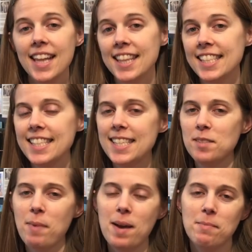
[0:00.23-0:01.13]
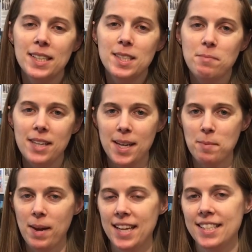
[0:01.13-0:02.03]
This is my mixed
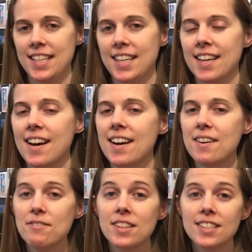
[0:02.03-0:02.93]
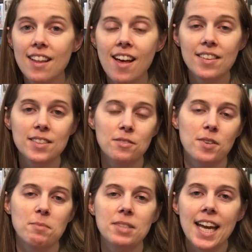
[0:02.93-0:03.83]
media painting of the sloths
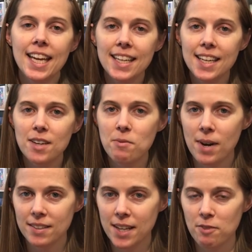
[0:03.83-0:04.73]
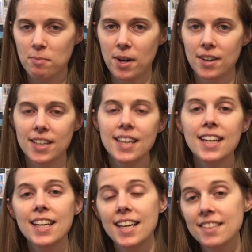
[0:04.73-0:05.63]
from Tanganyika Wildlife Park
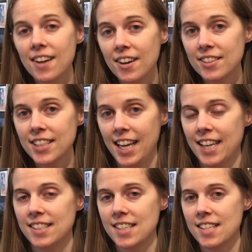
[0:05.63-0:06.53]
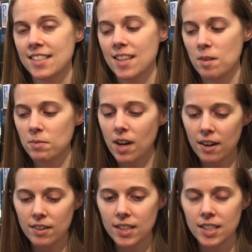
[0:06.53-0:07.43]
in Goddard, Kansas. Um,
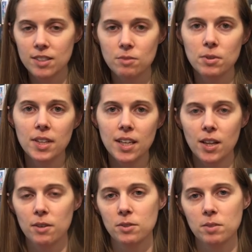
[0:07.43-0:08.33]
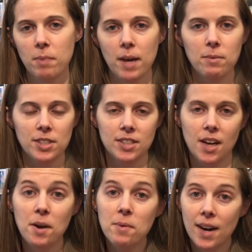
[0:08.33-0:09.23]
Goddard is really close by
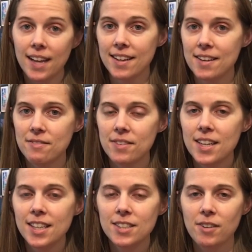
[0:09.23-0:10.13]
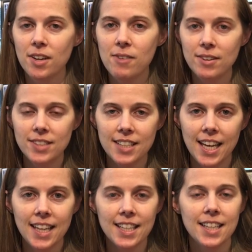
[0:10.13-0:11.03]
Wichita, where I live, so I go out to
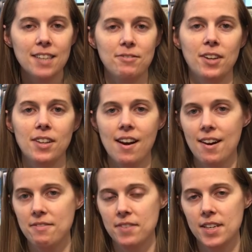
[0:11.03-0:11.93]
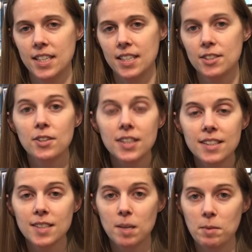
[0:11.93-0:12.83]
Tanganyika fairly often uh, during
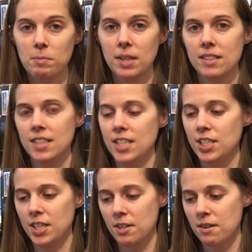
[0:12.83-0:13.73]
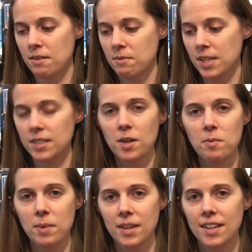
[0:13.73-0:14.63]
the summer months each year when it's
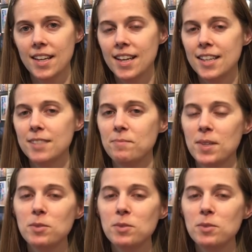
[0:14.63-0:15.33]
open, and it